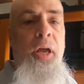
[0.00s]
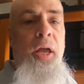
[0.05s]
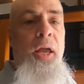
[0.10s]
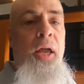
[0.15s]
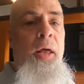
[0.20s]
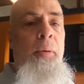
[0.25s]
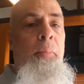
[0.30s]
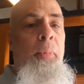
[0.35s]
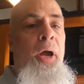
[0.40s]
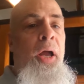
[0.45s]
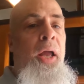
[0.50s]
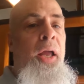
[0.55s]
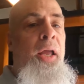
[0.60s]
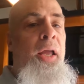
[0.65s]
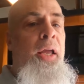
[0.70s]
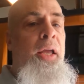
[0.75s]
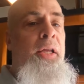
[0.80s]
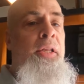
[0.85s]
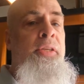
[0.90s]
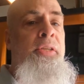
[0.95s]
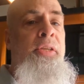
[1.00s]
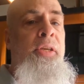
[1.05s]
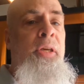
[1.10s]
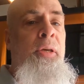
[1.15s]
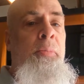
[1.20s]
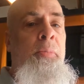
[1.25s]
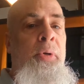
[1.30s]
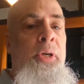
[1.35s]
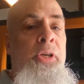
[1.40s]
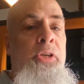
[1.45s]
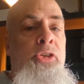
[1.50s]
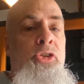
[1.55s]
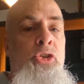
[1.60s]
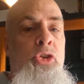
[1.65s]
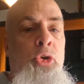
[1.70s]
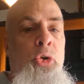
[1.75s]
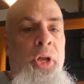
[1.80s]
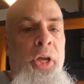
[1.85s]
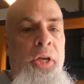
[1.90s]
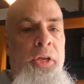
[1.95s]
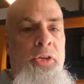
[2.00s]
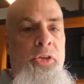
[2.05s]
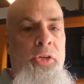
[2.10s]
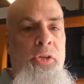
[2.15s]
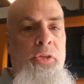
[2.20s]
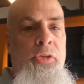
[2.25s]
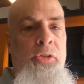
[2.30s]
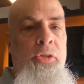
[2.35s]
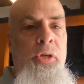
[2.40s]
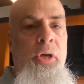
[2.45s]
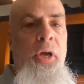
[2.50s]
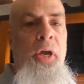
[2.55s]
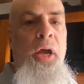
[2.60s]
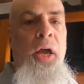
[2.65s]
and my inseam is 30 inches.